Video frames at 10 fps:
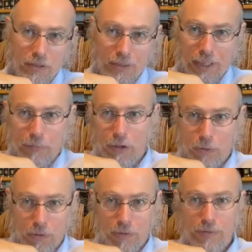
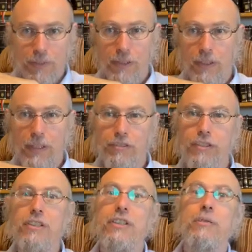Neptune. And that, for
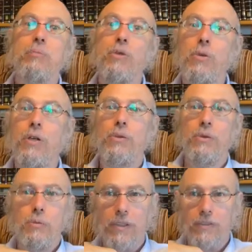instance, Pluto
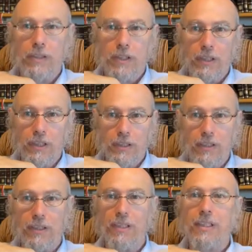is one of the uh,
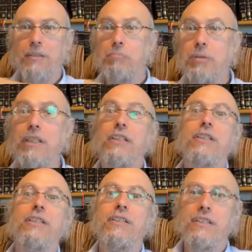
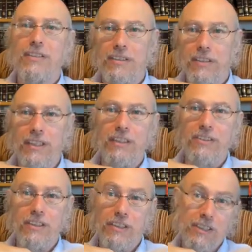bigger
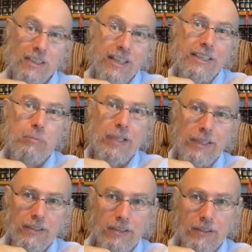things there. It's an ice
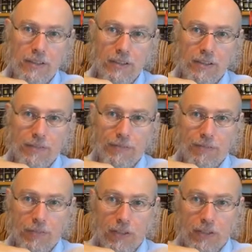planet.
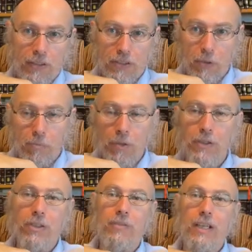So
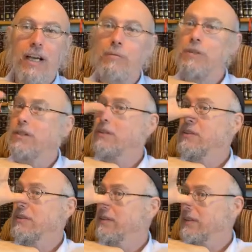most of the
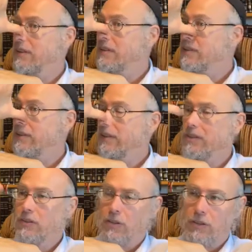objects, and I think
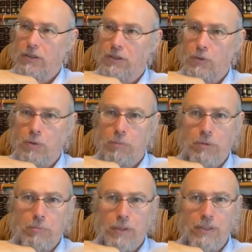it's called the
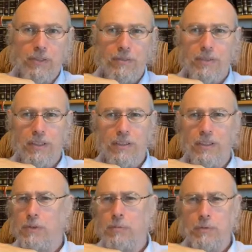Kuiper Belt.
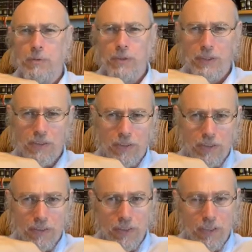I don't remember what it's called.